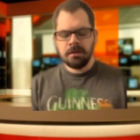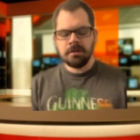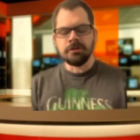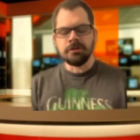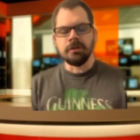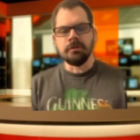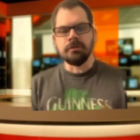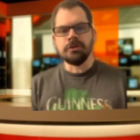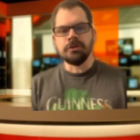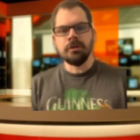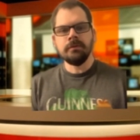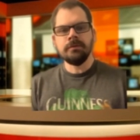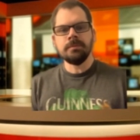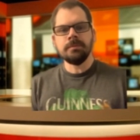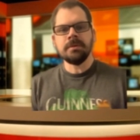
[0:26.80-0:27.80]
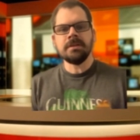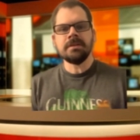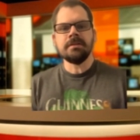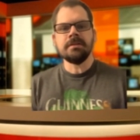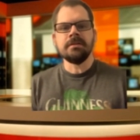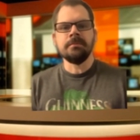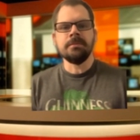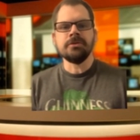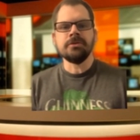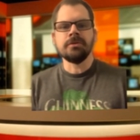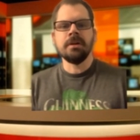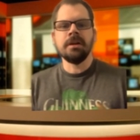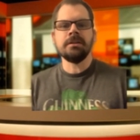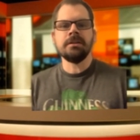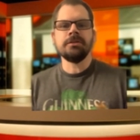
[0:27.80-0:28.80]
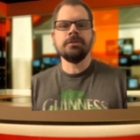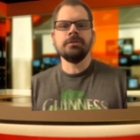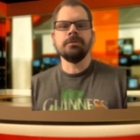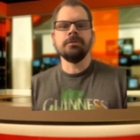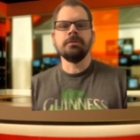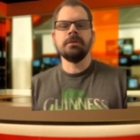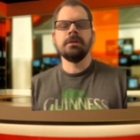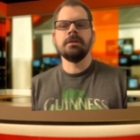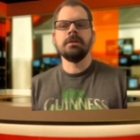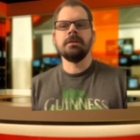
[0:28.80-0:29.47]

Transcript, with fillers: So the Jehovah's Witnesses have been trying to